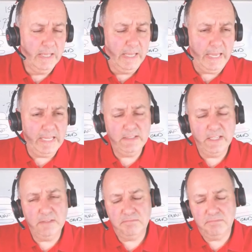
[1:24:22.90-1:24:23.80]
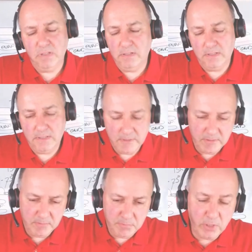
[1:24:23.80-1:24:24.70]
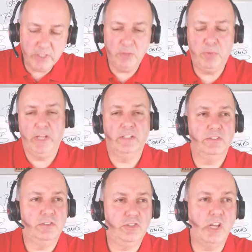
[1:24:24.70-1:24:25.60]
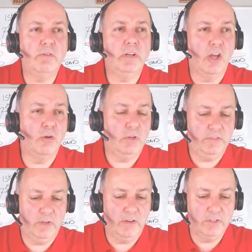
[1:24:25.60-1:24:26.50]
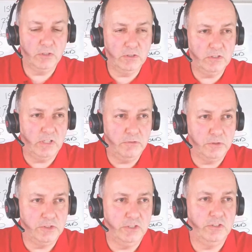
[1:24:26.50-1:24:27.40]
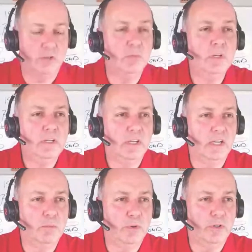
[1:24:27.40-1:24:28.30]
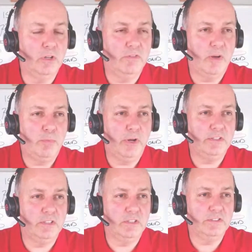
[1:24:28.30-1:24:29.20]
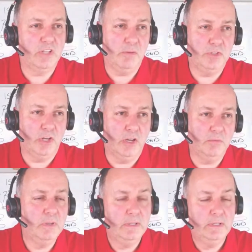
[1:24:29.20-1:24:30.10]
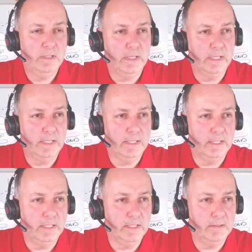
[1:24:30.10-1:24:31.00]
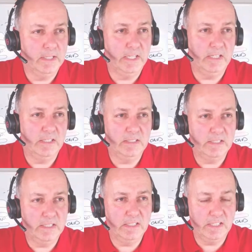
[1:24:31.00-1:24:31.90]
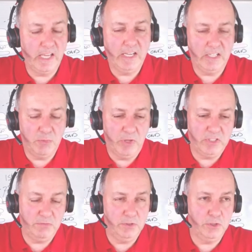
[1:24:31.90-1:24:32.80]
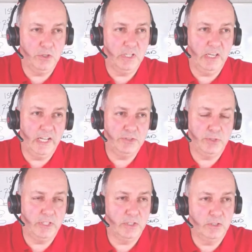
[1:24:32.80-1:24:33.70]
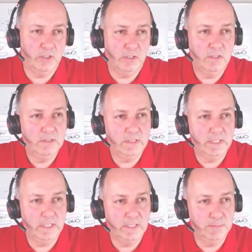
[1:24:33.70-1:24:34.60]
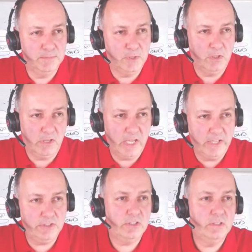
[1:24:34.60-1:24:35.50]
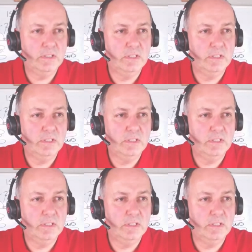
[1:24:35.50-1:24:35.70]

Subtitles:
It purely depends. Generally, no, if you have a good defrost system and we're all evaporating at the same time, and again, it depends if we're talking electric or hot gas.